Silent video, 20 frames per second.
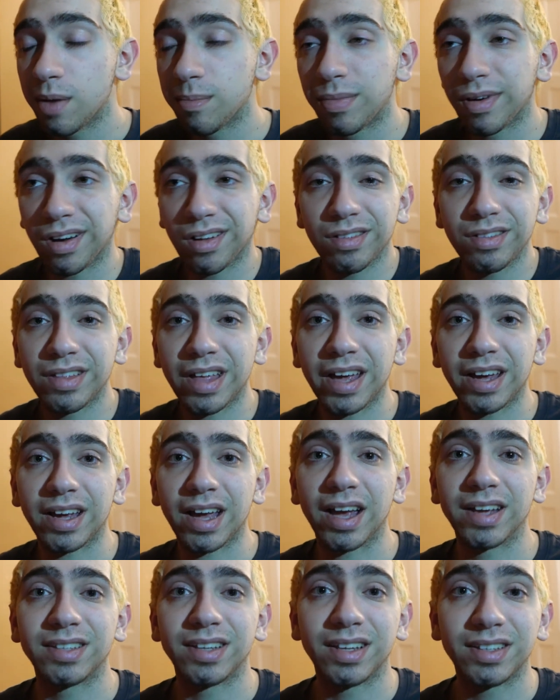But other than that,
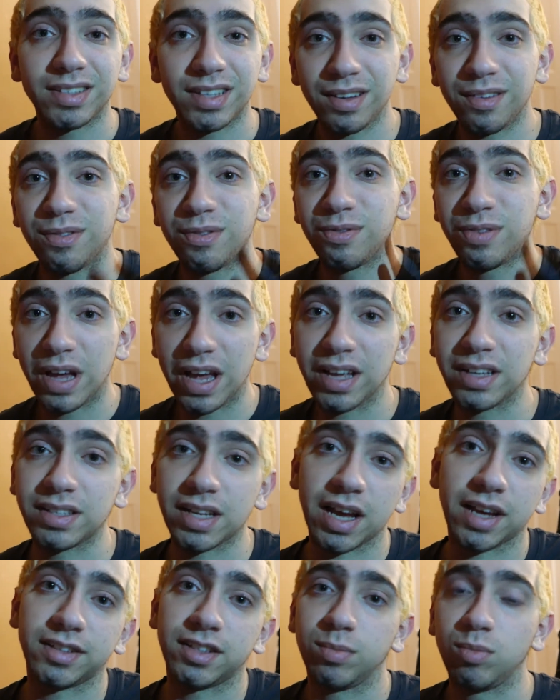guys, it's a
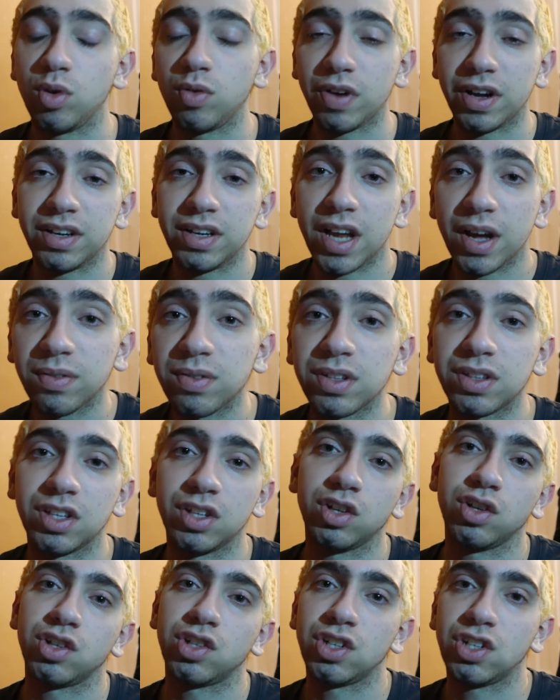fantastic movie. I definitely
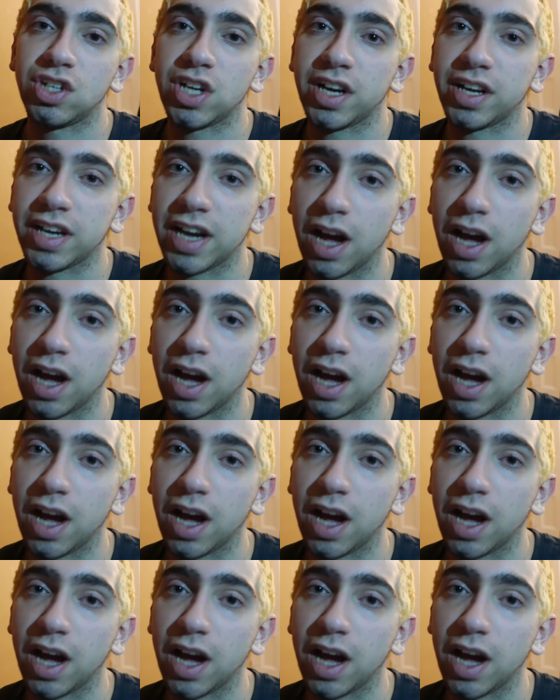think you should check it